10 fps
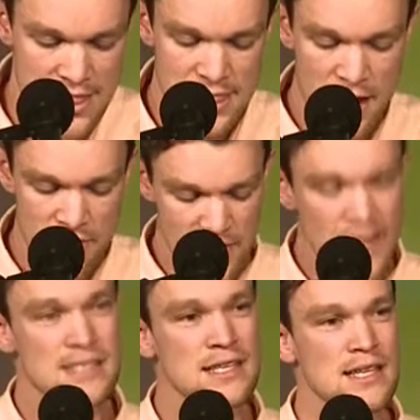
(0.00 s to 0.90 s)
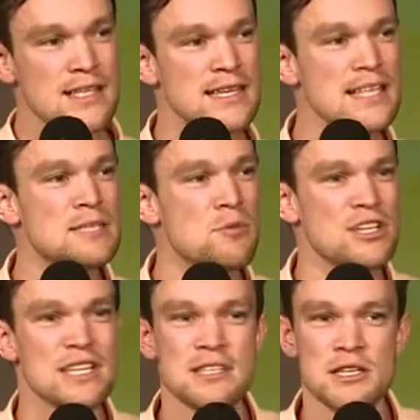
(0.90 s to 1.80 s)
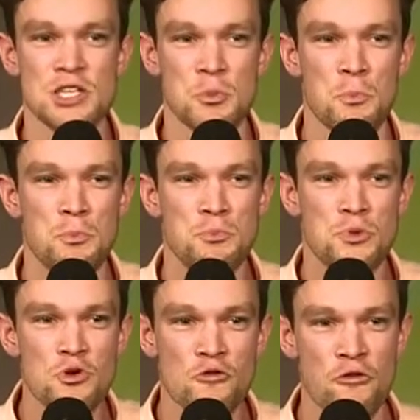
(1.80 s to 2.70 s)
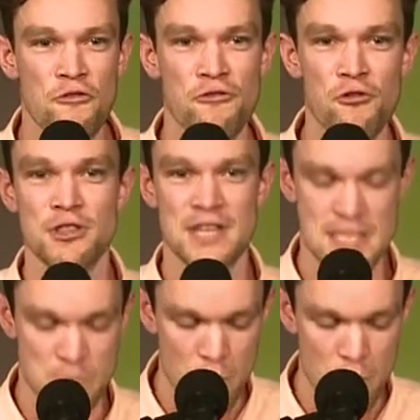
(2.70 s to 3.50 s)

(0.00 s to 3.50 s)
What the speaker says: love, that's an inspiration. That's such a beautiful fruit that he's